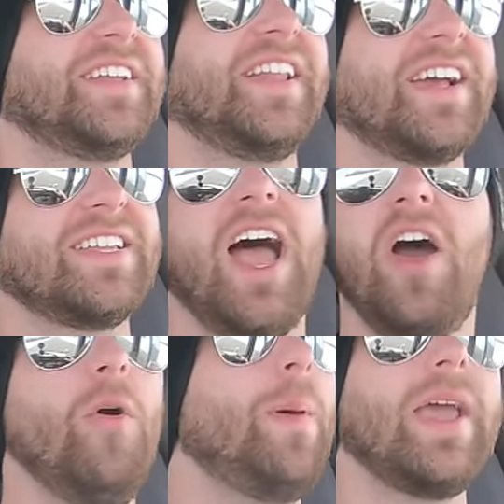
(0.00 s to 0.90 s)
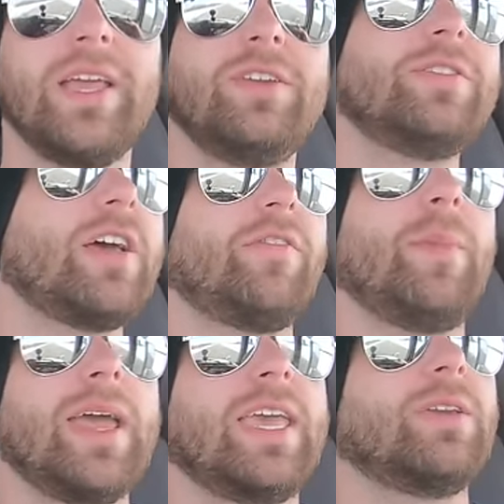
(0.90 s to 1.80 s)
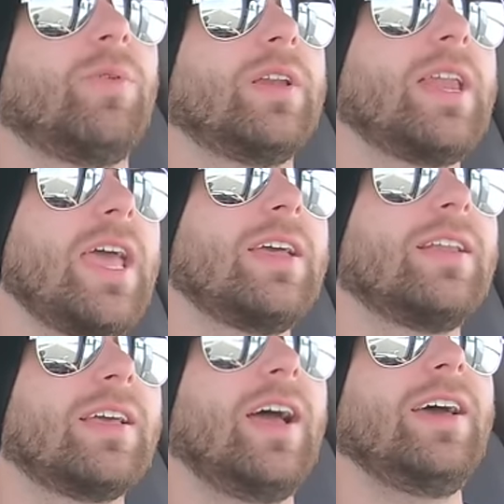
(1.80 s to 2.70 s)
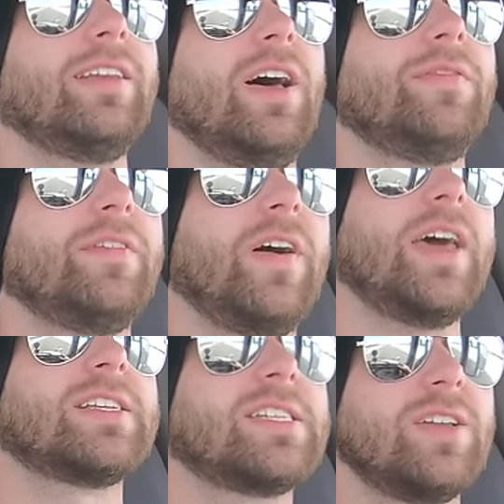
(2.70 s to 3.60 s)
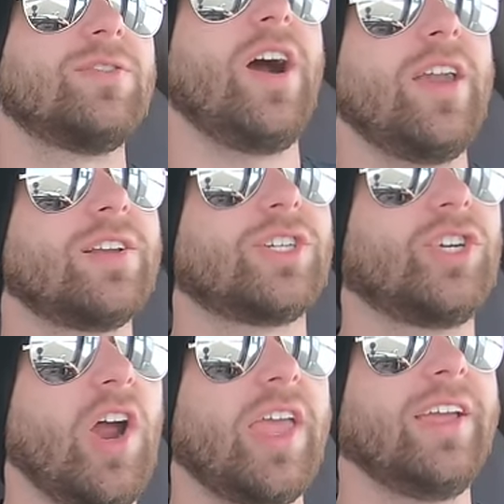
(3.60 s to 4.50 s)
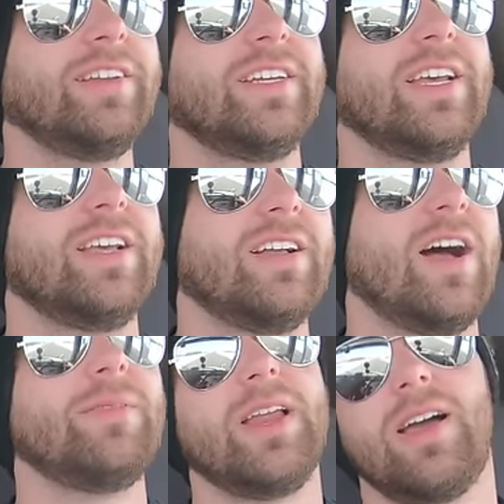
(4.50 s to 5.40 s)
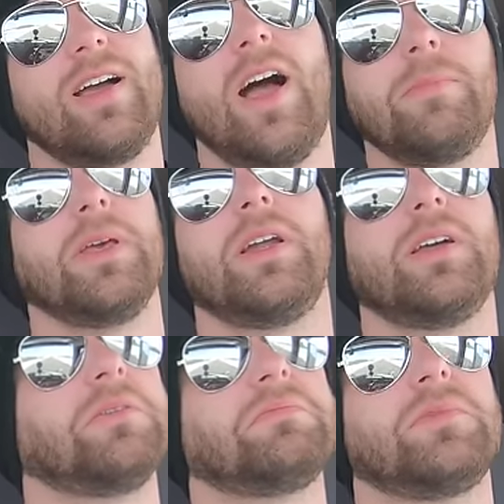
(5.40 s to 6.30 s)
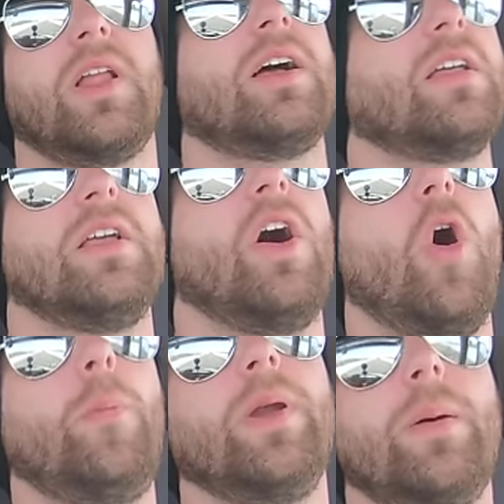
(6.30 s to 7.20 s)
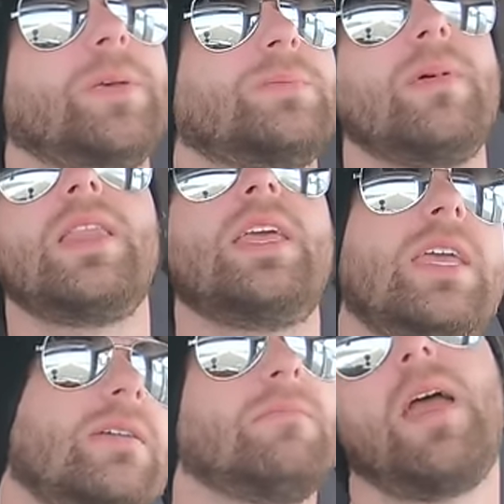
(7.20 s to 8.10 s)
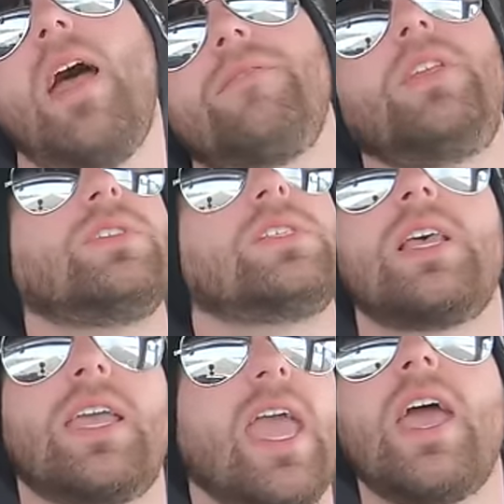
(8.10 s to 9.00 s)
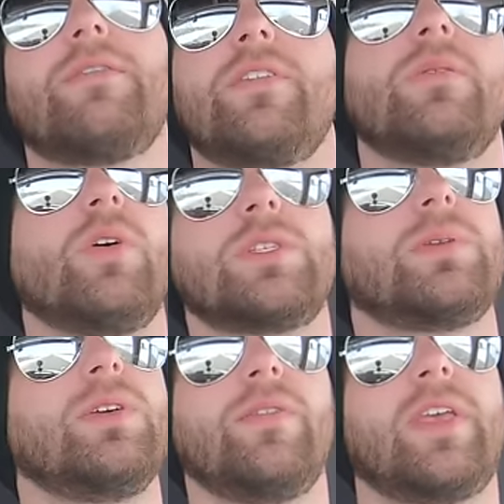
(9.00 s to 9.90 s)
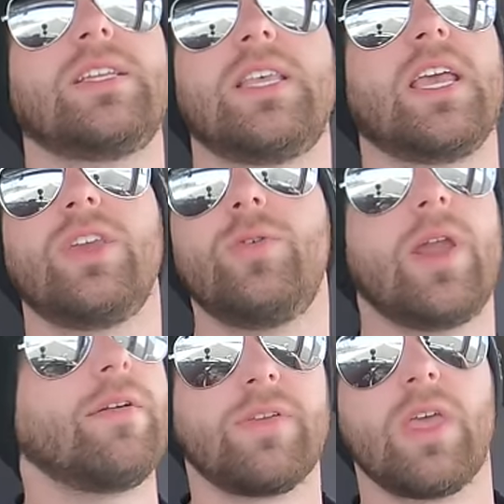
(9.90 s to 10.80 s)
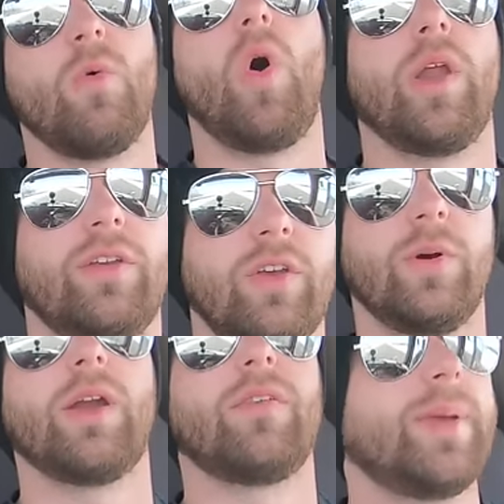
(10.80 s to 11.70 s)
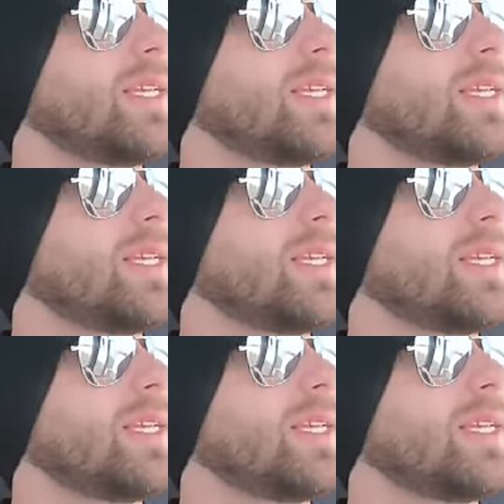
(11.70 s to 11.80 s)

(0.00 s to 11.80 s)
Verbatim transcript: like, i hope i can do that for my kid one day like i'd love it if i had a son who got into trucking i mean i'm gonna open up as many avenues as I can for them once we do have kids. They can do whatever they want to do, whatever